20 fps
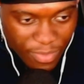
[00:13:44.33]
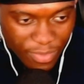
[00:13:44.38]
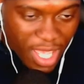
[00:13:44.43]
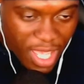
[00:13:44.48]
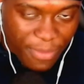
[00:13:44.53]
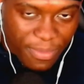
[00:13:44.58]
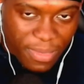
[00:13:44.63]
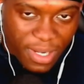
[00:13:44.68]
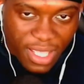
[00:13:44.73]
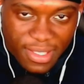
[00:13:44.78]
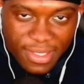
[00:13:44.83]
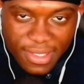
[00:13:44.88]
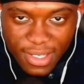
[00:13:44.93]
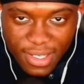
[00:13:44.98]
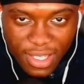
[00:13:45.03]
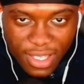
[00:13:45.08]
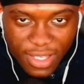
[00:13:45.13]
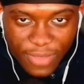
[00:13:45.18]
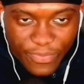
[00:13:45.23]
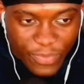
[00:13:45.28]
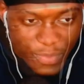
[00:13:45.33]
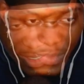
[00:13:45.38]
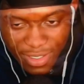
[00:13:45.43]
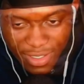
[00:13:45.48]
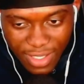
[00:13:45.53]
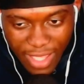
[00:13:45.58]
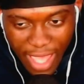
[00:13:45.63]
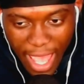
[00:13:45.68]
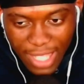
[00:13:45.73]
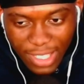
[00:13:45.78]
I have plans today.
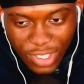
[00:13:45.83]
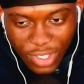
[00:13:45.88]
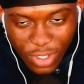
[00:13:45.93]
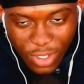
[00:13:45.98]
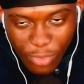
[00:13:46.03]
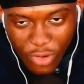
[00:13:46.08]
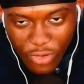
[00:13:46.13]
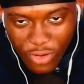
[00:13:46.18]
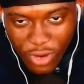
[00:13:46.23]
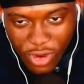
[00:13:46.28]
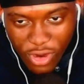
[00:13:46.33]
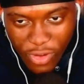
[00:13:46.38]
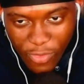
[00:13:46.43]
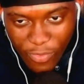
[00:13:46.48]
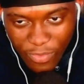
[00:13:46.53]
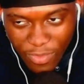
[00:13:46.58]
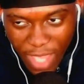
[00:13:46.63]
And tomorrow.